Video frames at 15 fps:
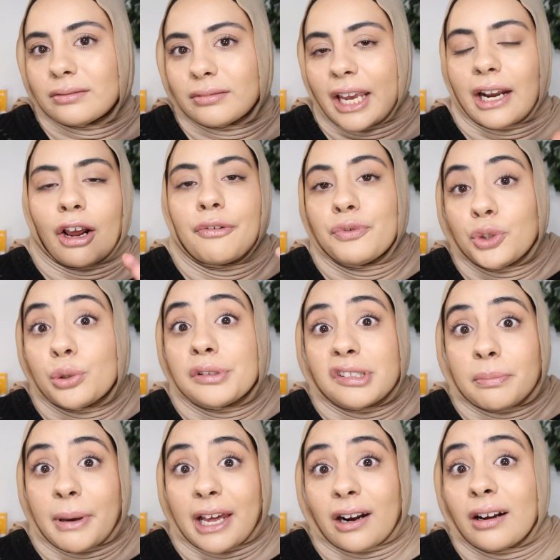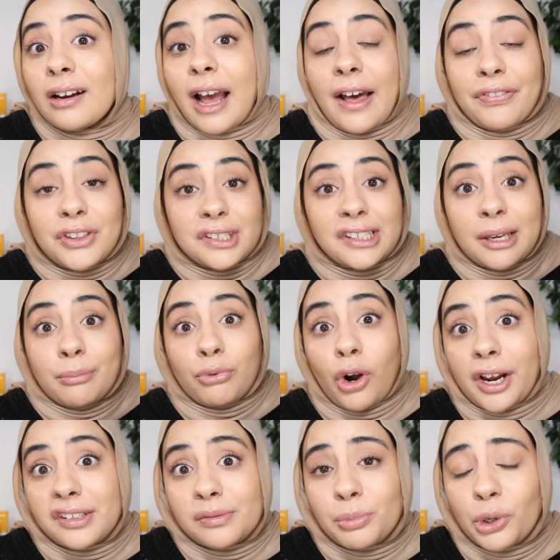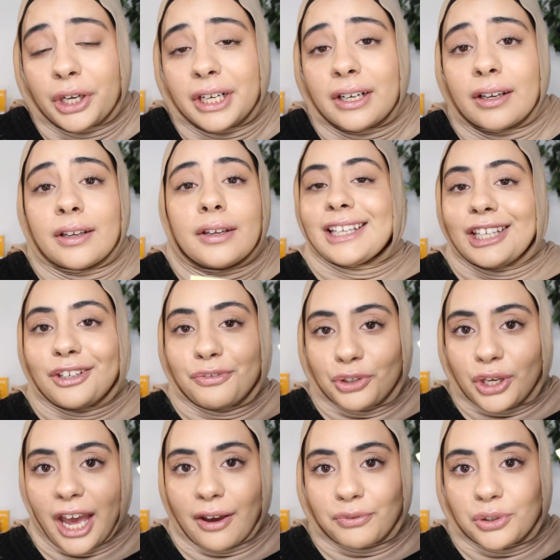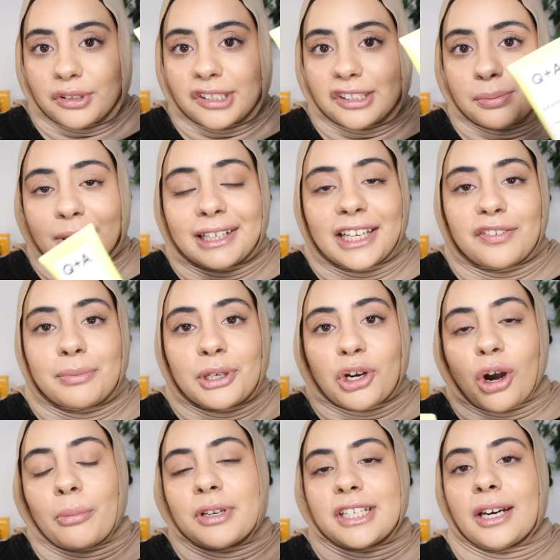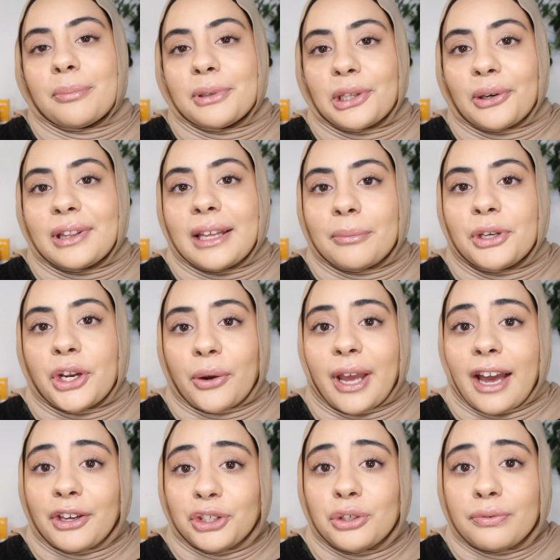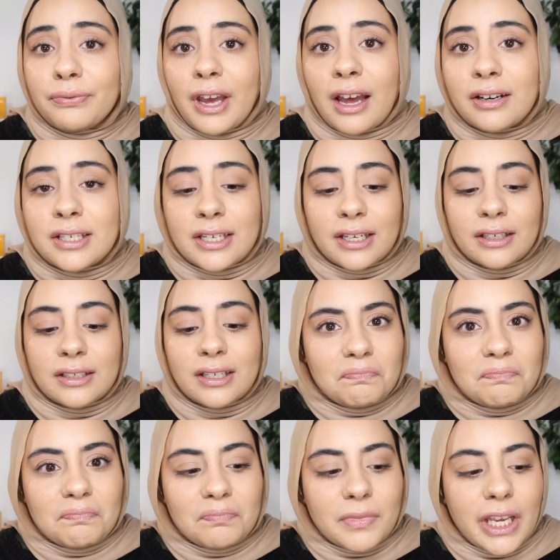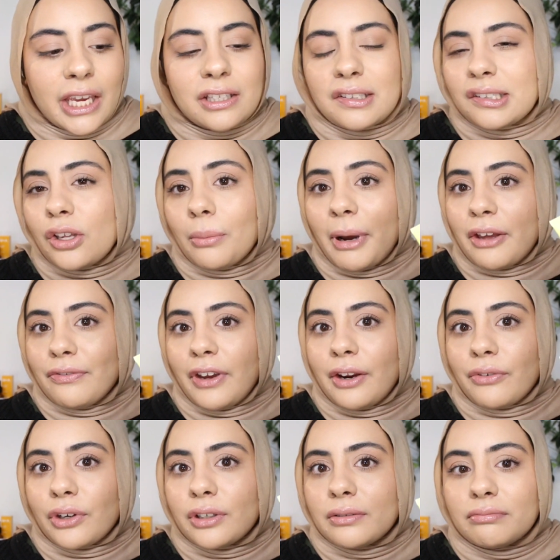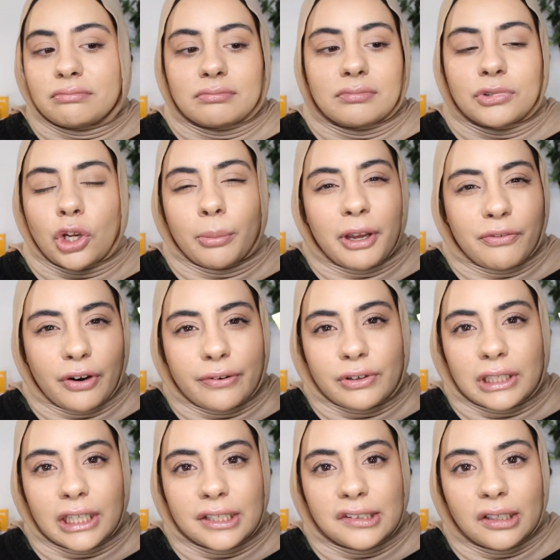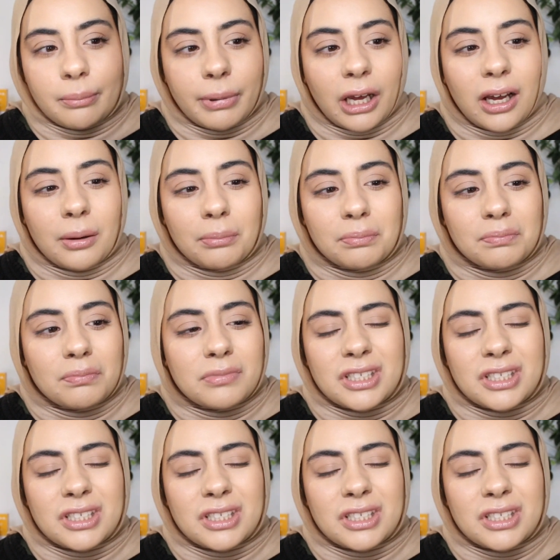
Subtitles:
And I've used better at the same price point. If you have used this one, leave me a comment down below and let me know how you found it. It's not my favorite. Not my favorite cleansing balm.